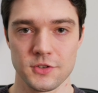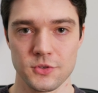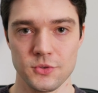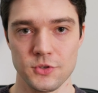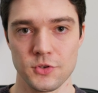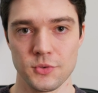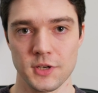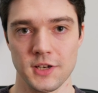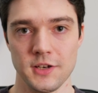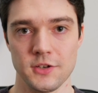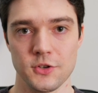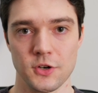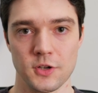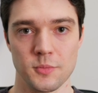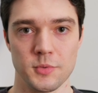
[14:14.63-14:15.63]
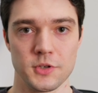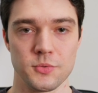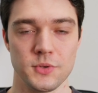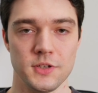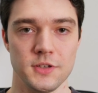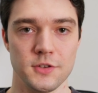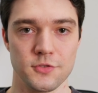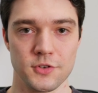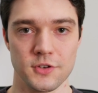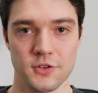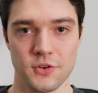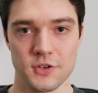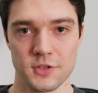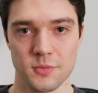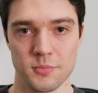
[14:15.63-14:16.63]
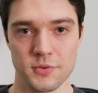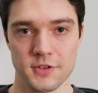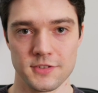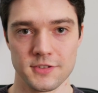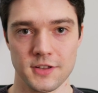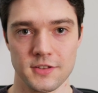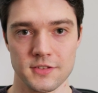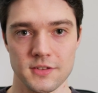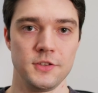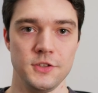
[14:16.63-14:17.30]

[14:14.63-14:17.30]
to quickly toggle between different audio presets.